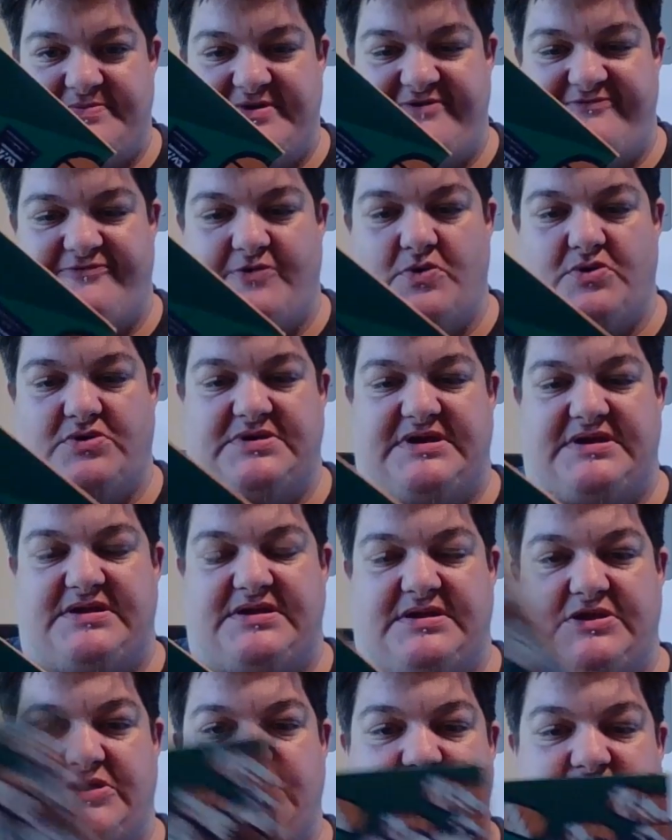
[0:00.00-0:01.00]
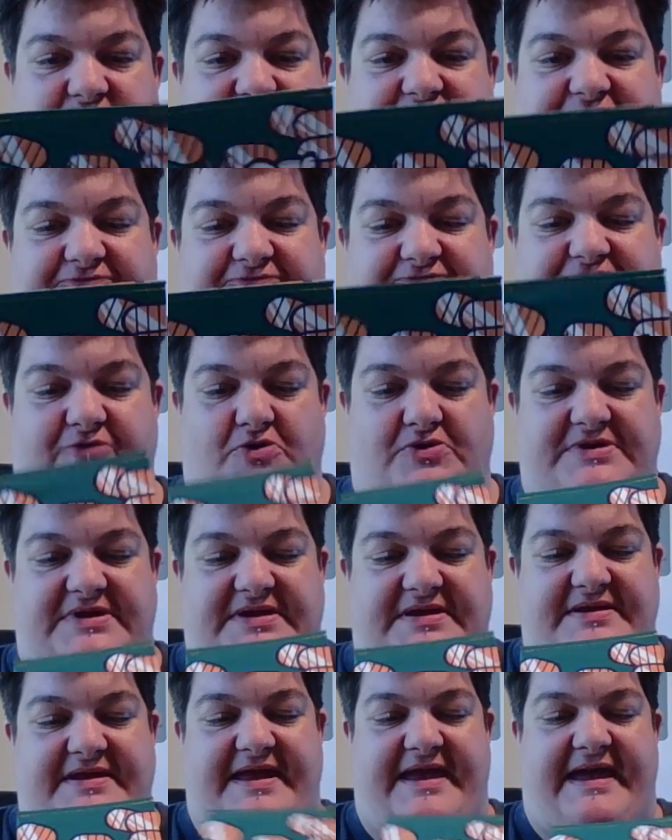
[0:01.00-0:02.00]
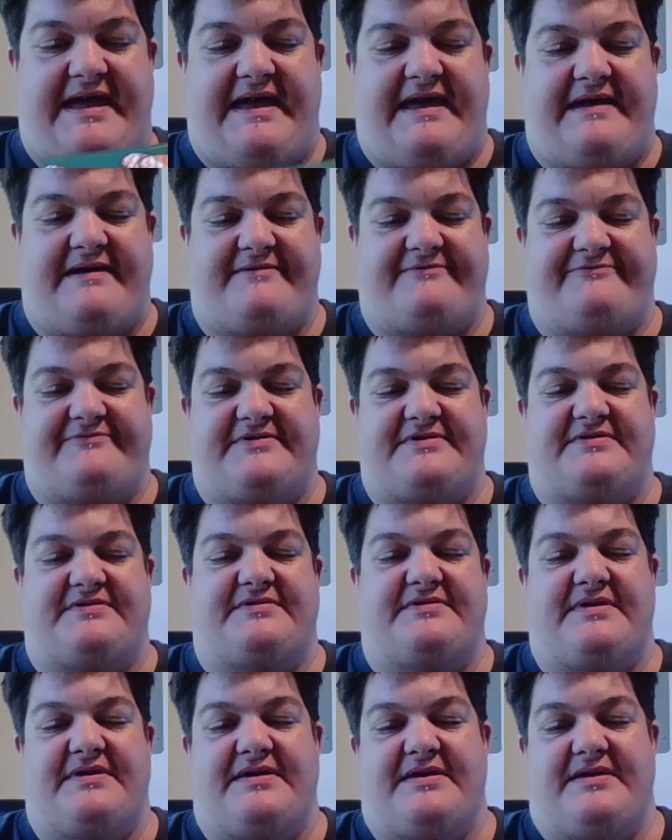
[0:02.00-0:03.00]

be folded. You fold it in half, and